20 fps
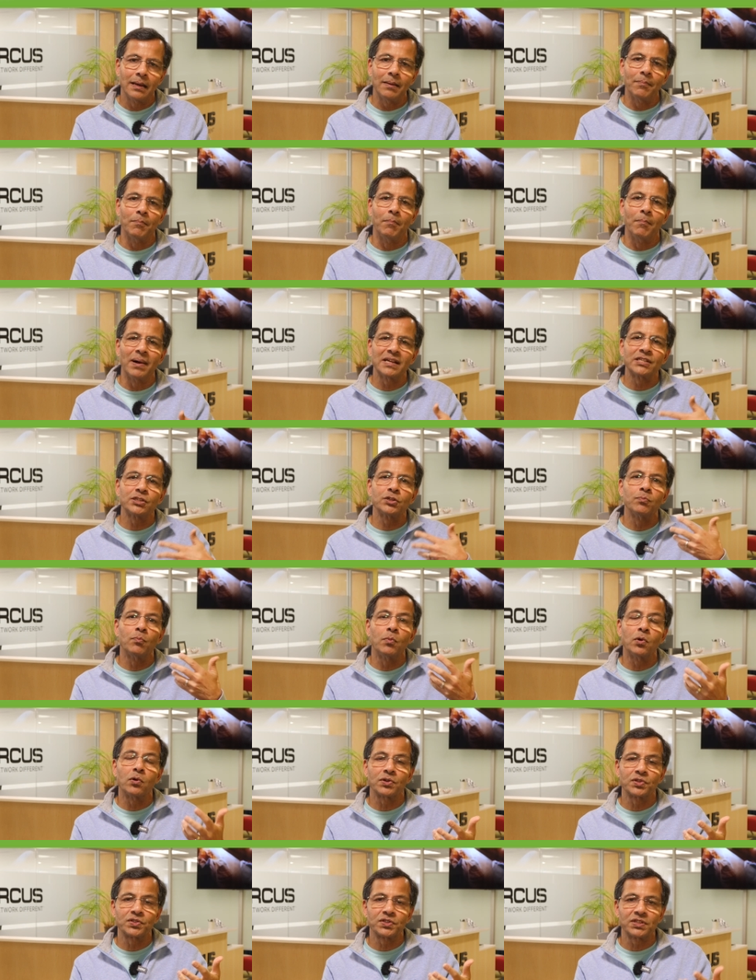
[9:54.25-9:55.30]
much
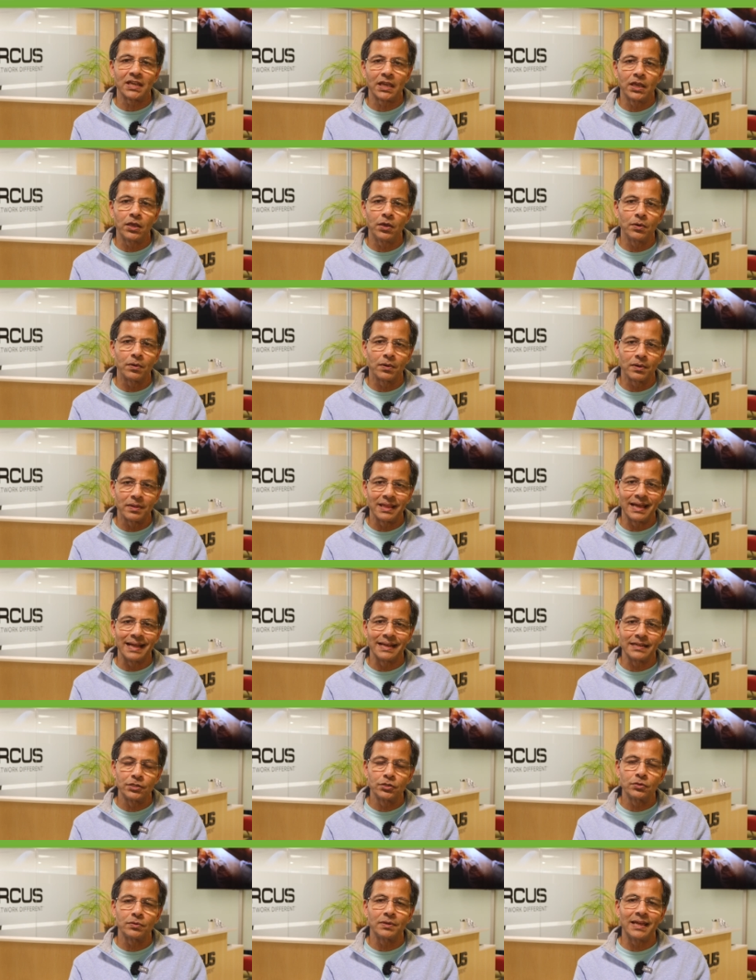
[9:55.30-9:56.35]
more secure
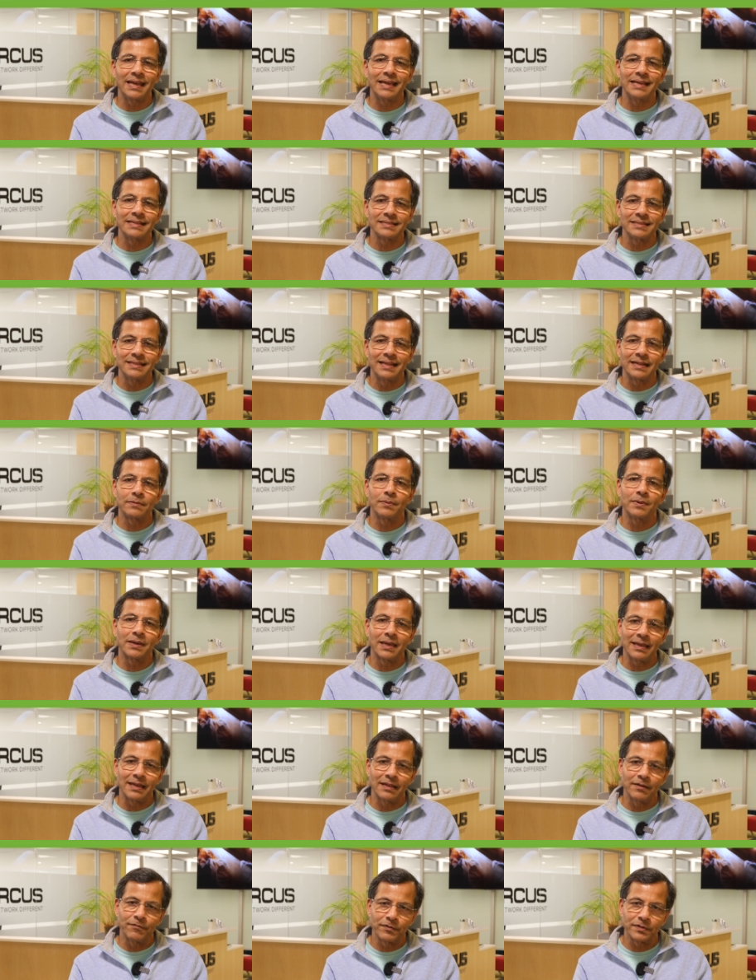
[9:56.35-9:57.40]
than today's
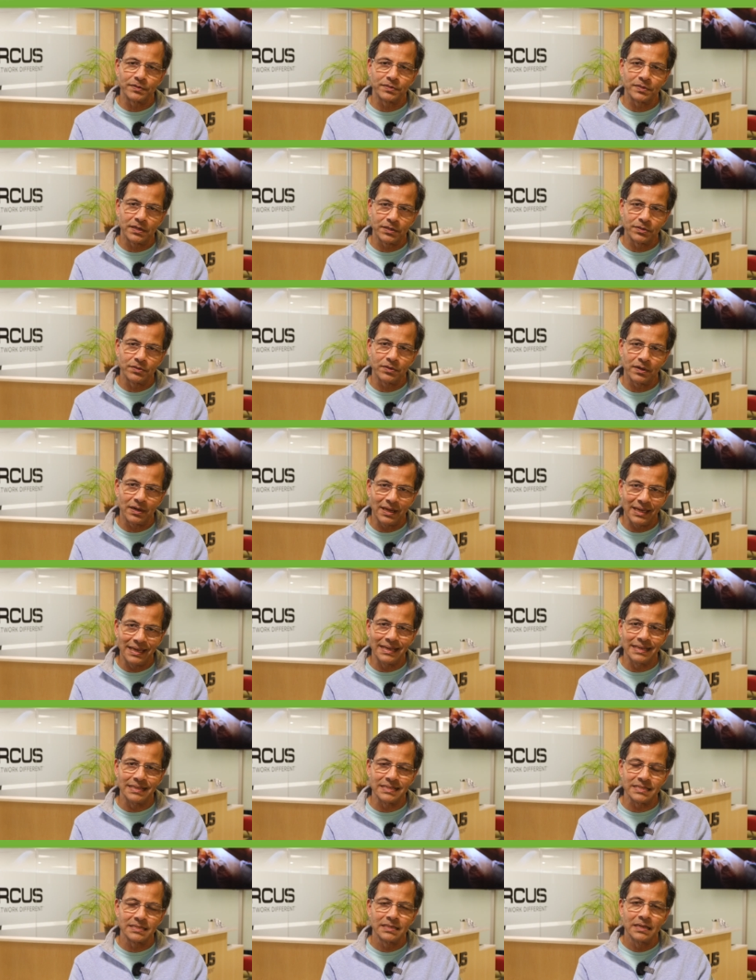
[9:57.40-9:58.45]
networking infrastructure
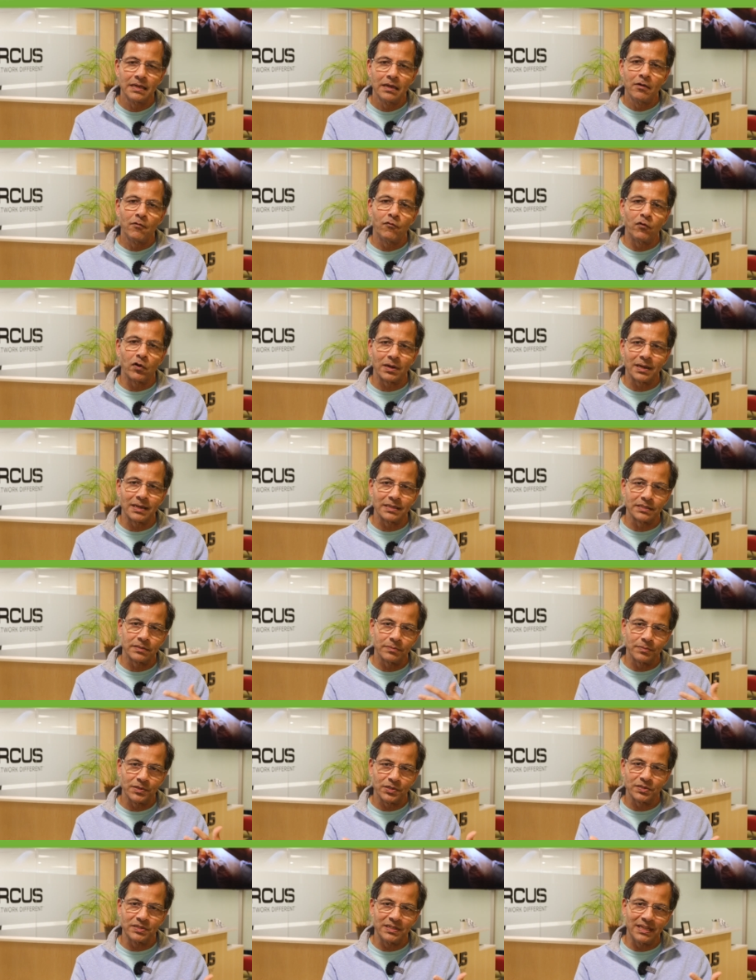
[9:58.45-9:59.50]
is for
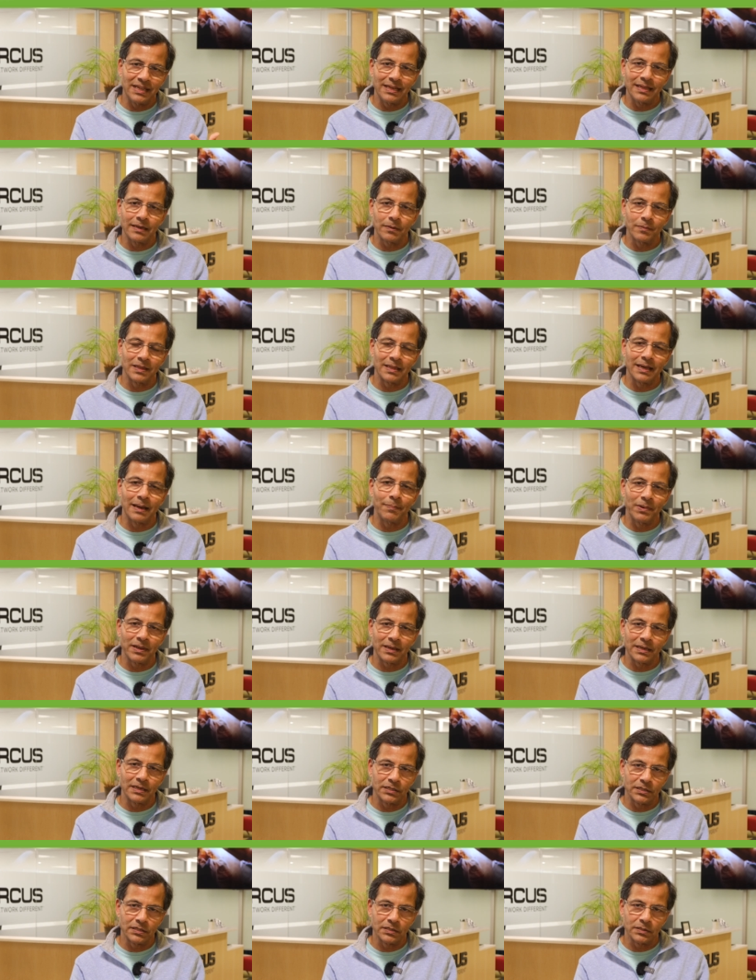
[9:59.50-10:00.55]
customers dealing with
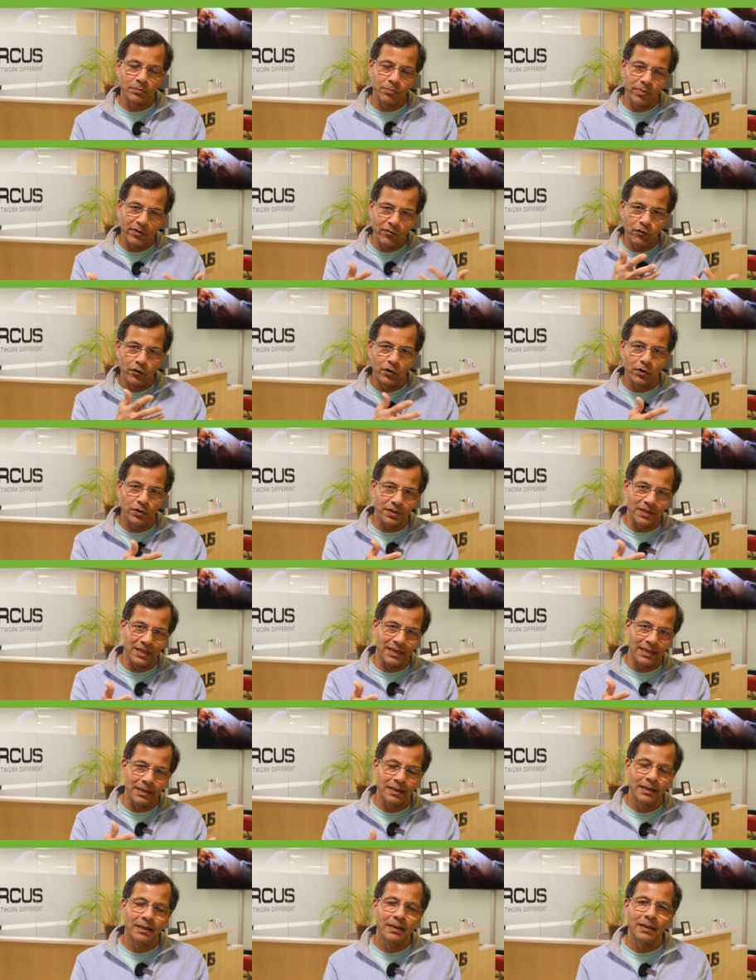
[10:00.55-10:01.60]
applications before
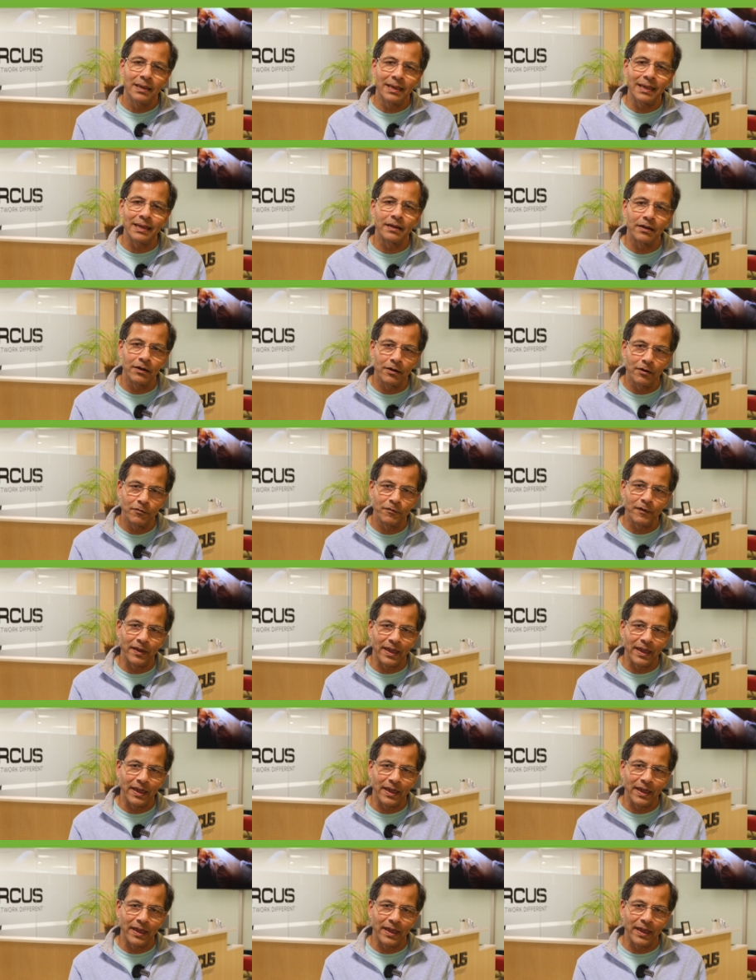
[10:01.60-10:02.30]
the era of